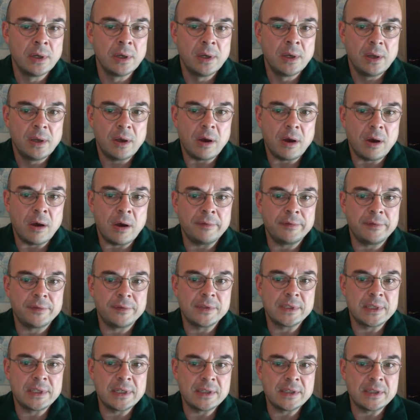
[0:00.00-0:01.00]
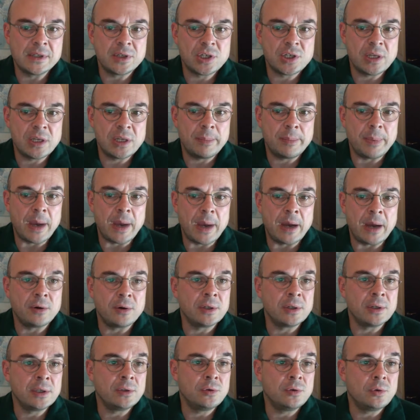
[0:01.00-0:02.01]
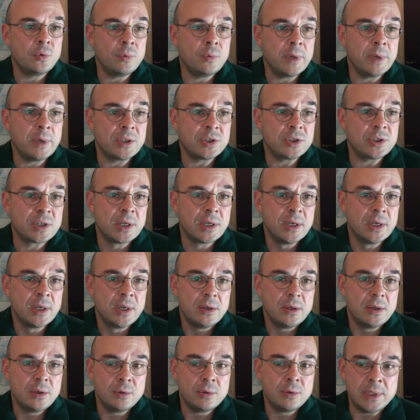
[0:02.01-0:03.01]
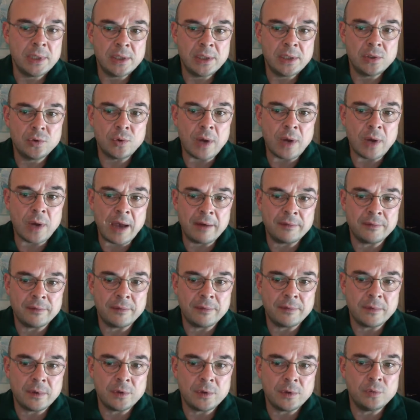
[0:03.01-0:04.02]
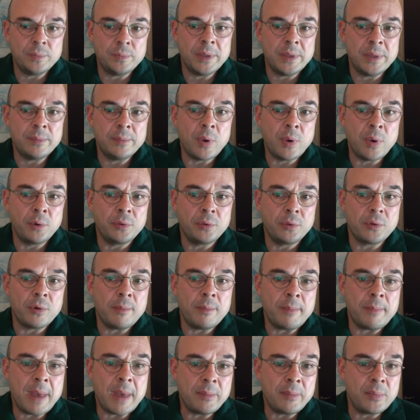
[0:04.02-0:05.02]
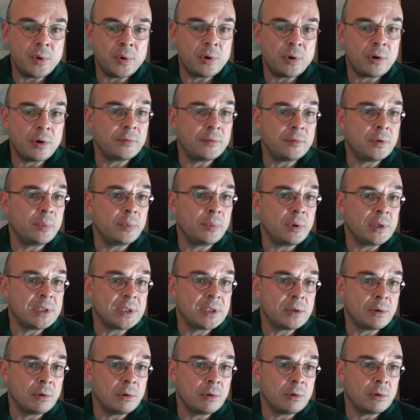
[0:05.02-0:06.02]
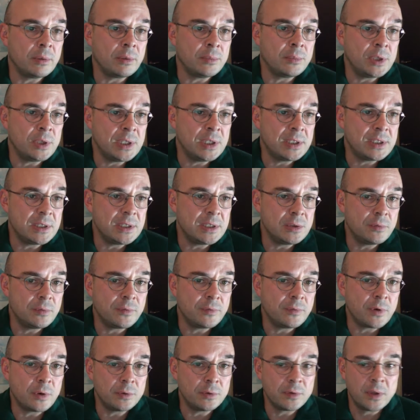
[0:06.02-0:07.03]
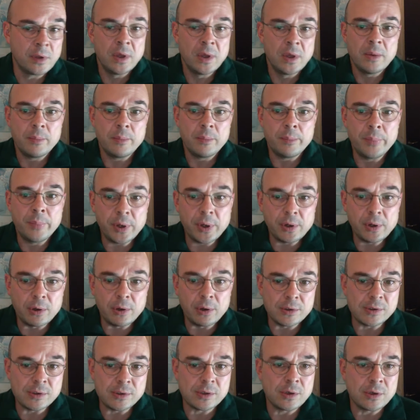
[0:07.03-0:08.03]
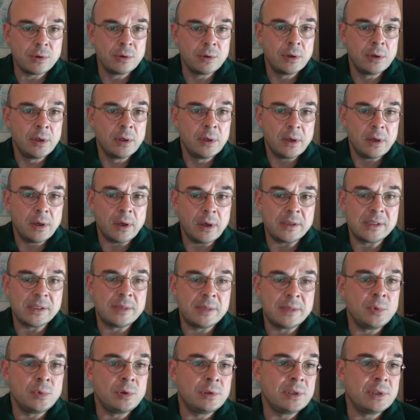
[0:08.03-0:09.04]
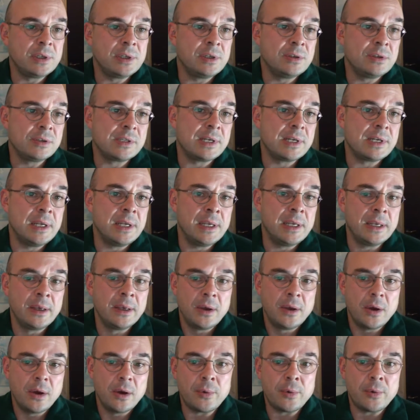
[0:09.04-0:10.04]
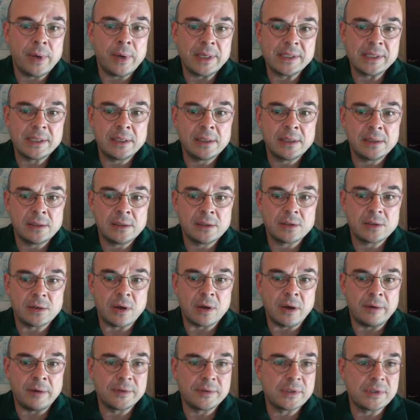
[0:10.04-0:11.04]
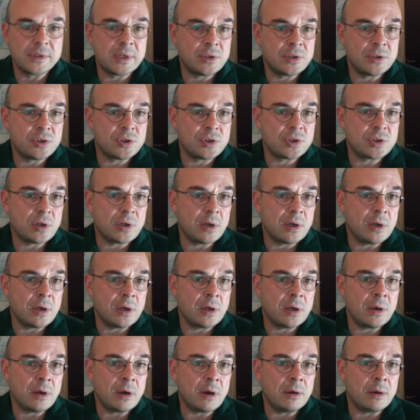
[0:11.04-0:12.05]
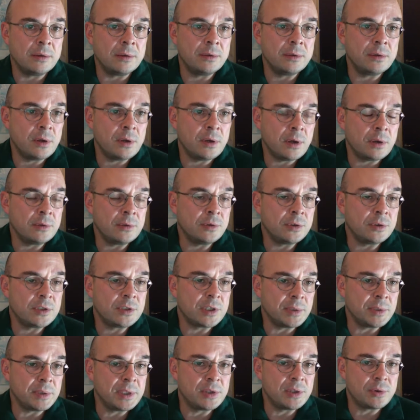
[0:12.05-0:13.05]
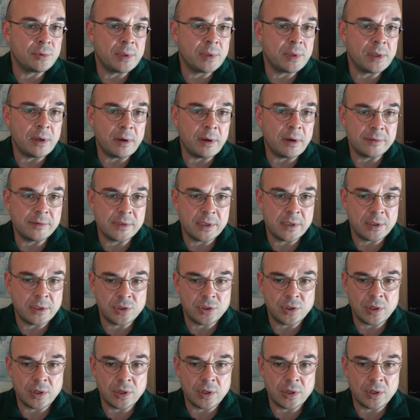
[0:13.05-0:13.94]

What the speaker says: of citizenship, according to which you need to be both a member of the political community to vote, but also simultaneously a resident of such on the territory of such